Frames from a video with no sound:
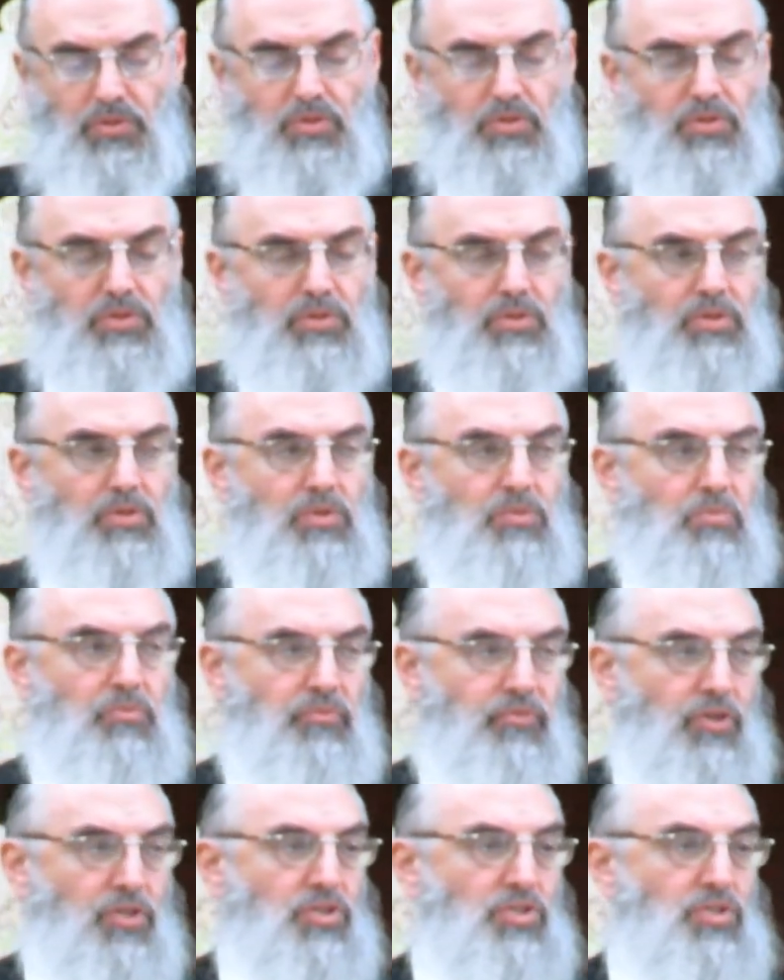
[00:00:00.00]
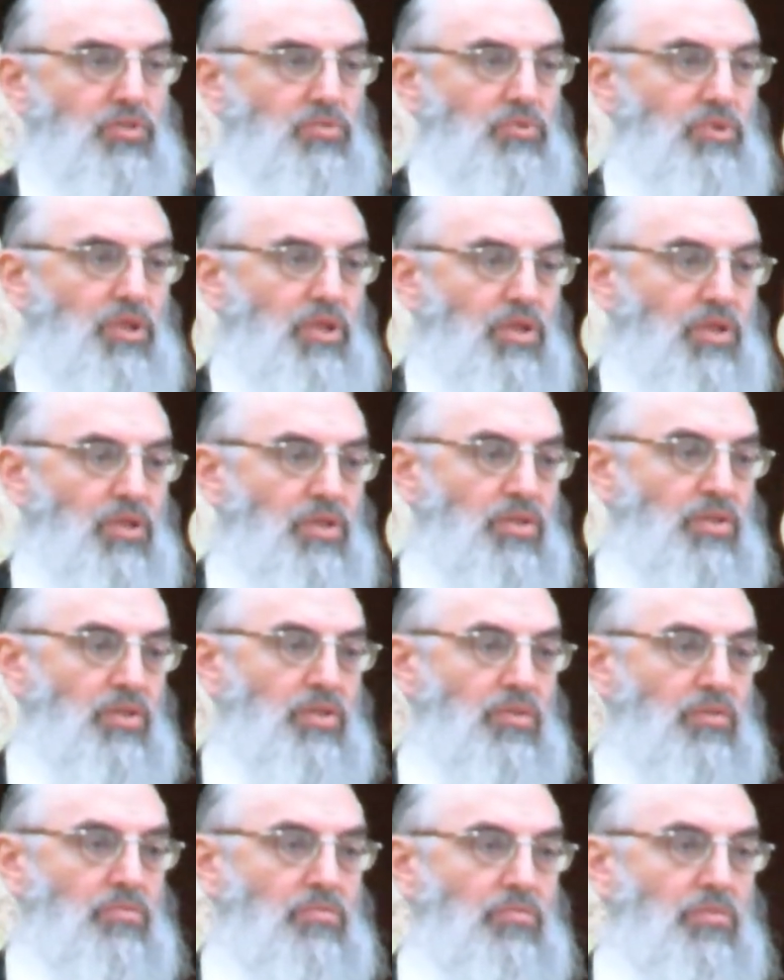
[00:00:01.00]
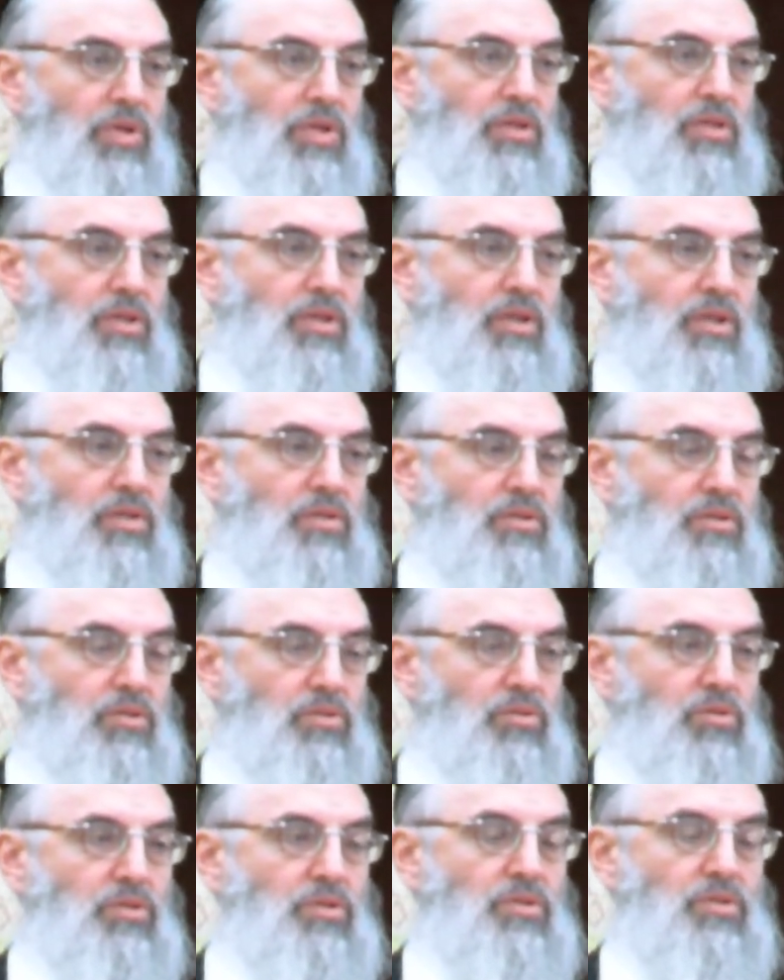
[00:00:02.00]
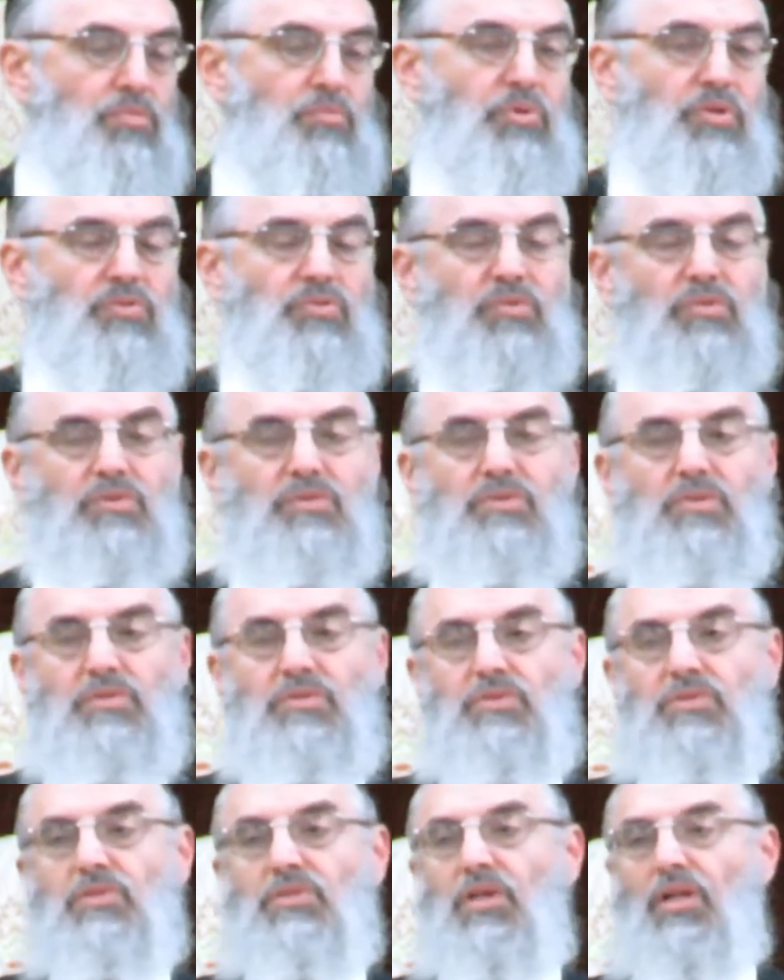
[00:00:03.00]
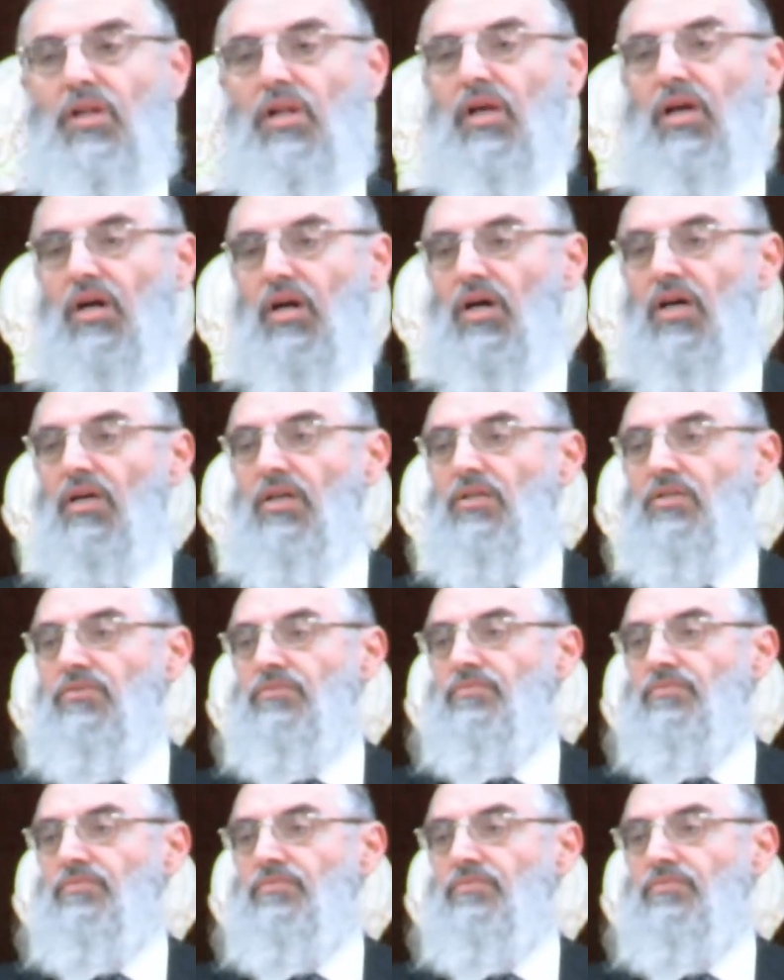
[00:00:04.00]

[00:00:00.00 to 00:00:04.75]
The Mefarshim, they make a diuk in the pasuk. It says titen lecha.